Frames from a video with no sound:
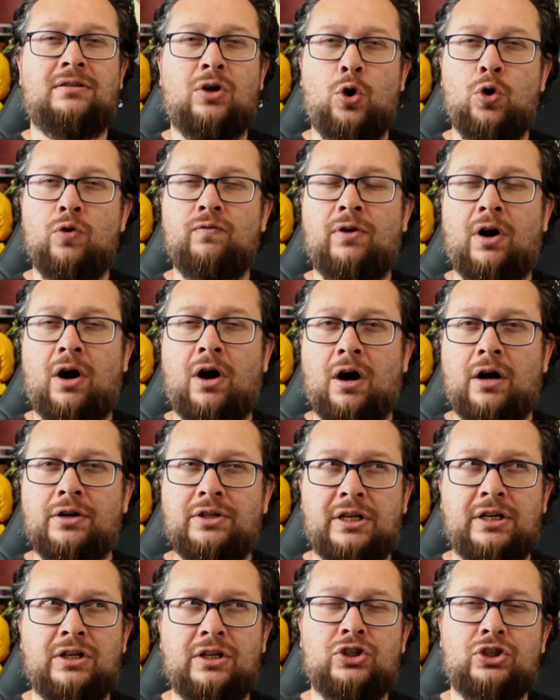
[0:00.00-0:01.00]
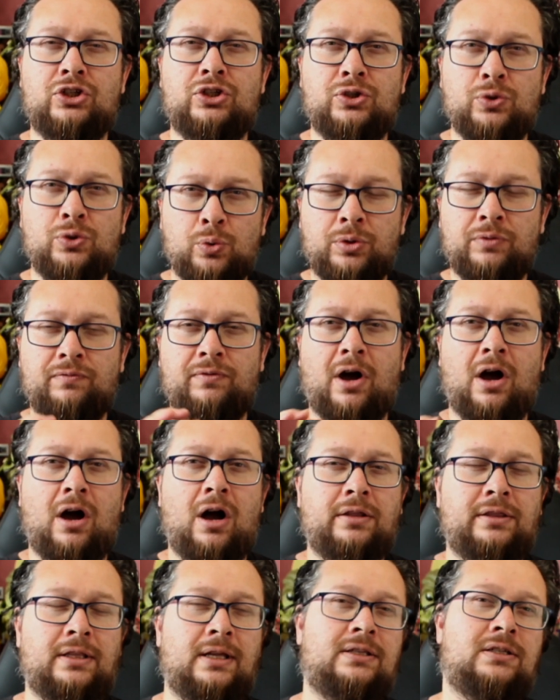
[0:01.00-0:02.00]
overarching sort of
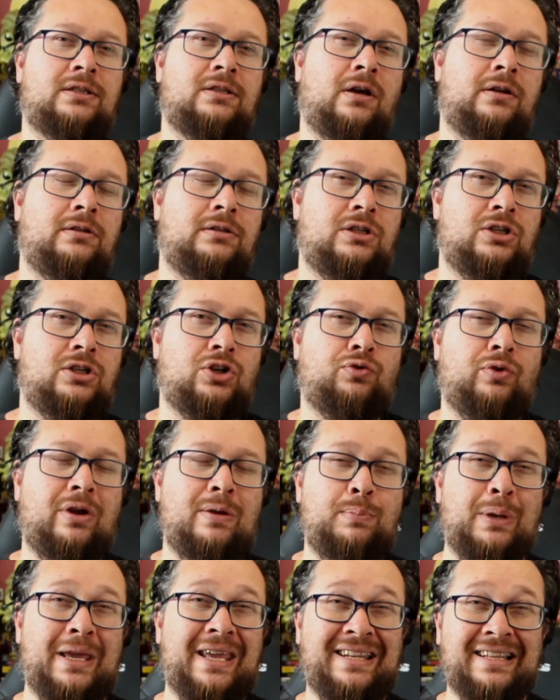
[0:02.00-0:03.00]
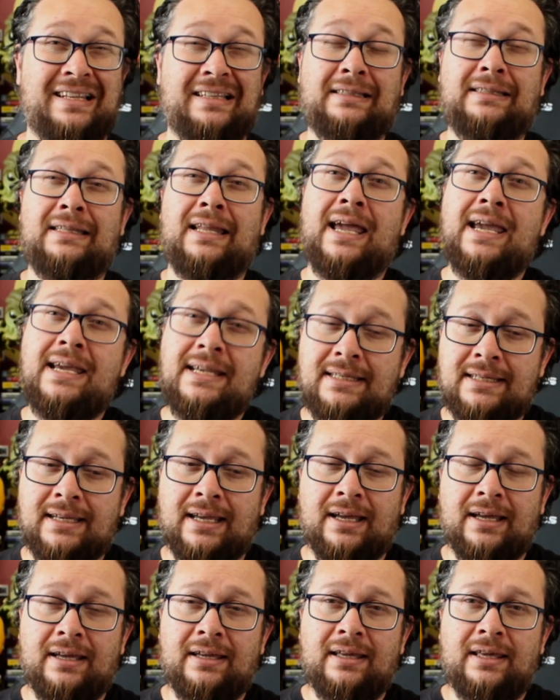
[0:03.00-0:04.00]
arc that's starting to creep in
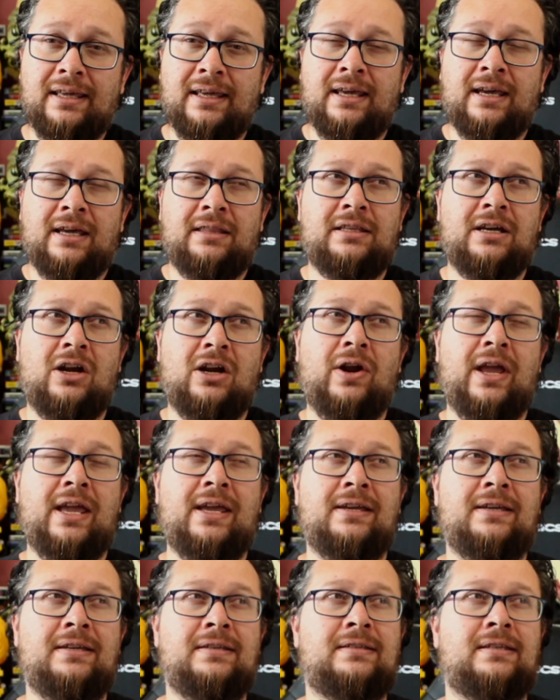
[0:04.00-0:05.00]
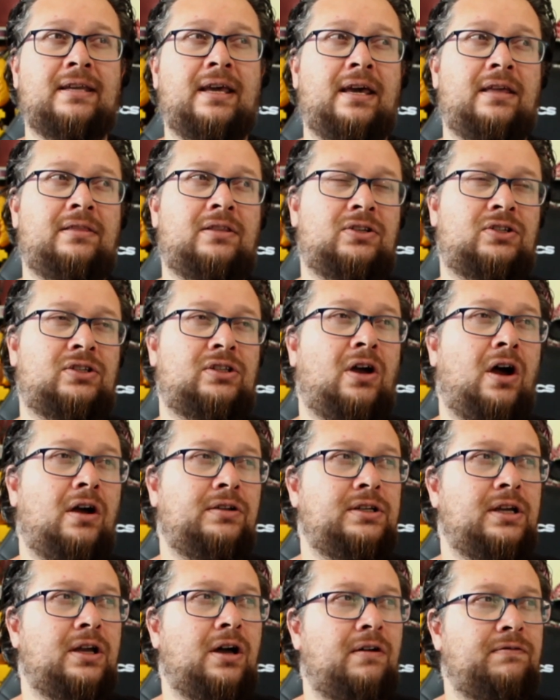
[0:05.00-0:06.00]
later. There is the
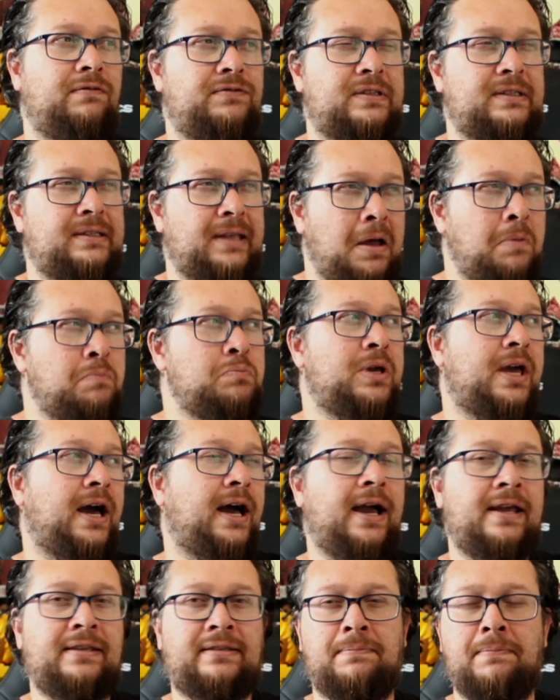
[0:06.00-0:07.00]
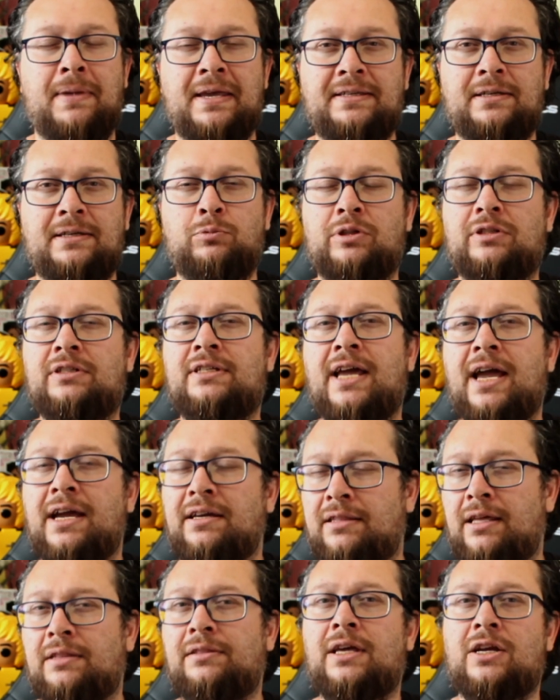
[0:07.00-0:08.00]
starting of some guys messing with tech
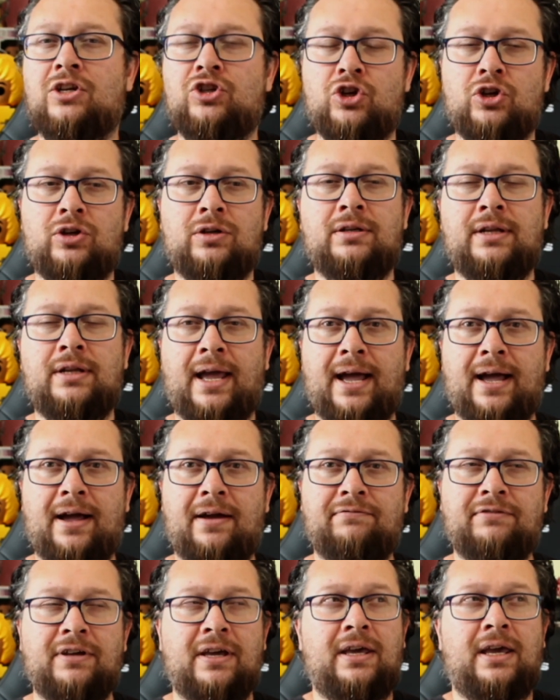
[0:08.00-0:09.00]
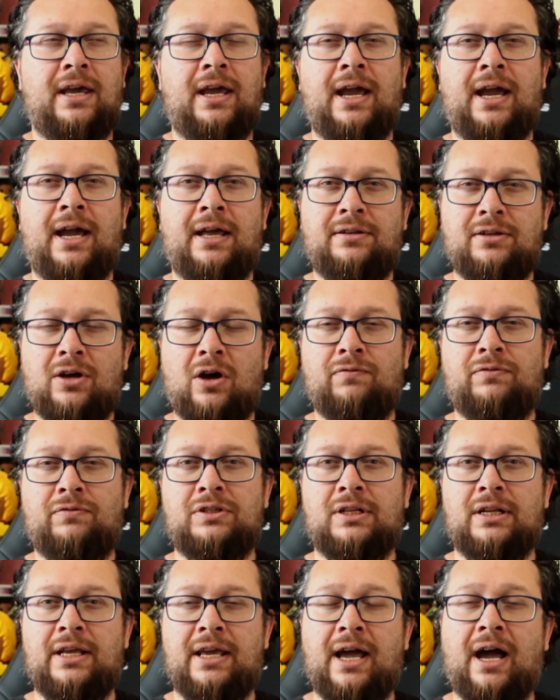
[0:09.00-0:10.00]
that they shouldn't have, and
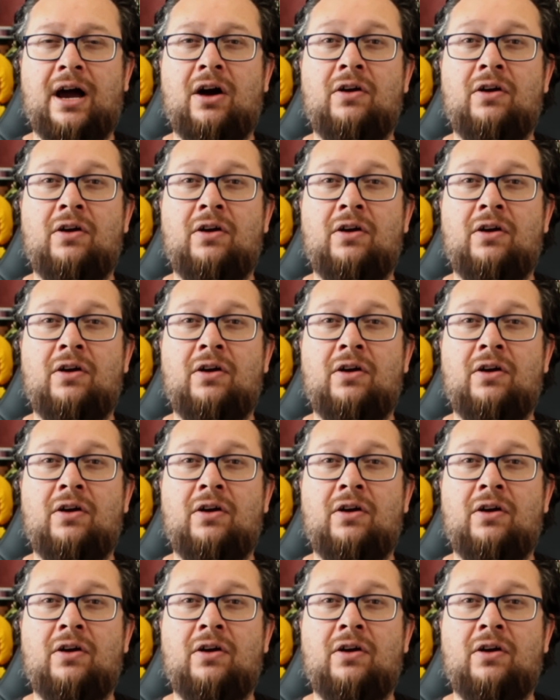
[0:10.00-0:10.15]
obviously our